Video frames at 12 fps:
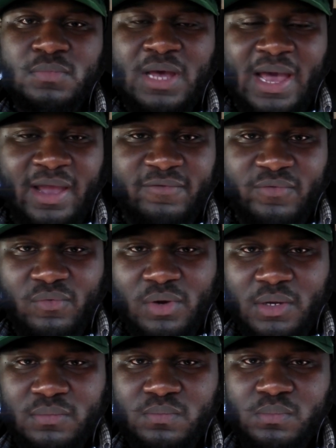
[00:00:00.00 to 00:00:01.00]
Hi
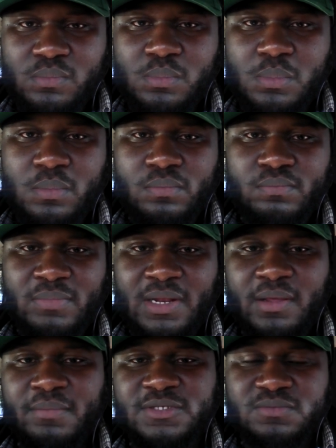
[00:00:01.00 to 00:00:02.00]
everyone, my
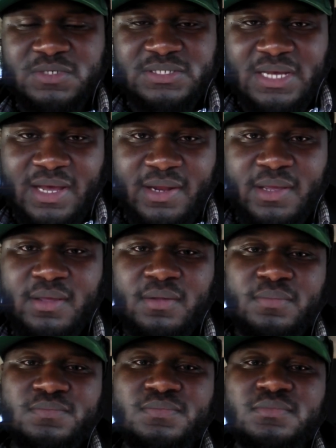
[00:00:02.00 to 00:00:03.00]
name is Mezonic.
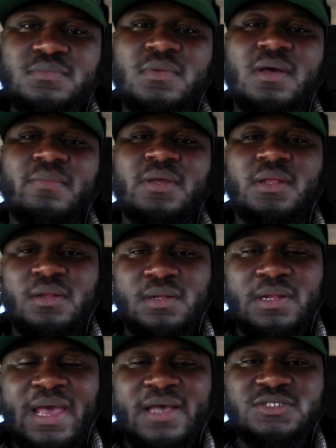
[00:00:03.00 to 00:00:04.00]
I'm an
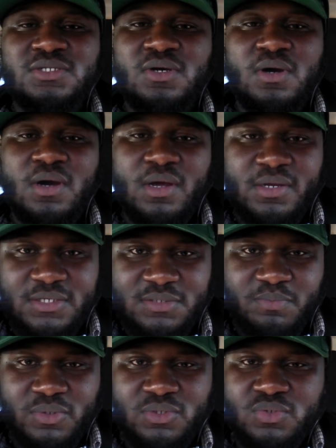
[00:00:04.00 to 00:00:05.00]
international artist,
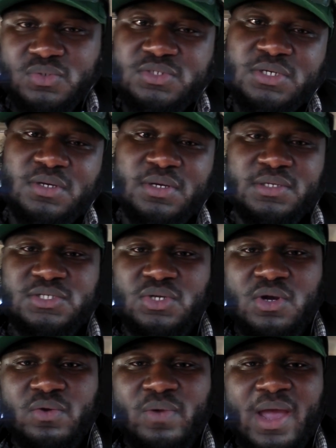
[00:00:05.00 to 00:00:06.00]
producer, and
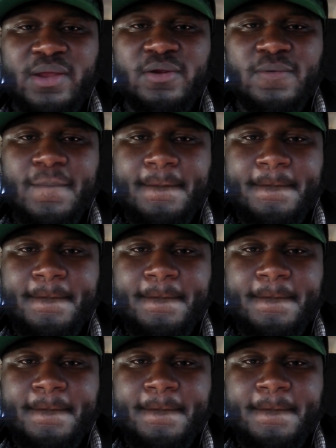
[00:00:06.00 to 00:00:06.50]
songwriter.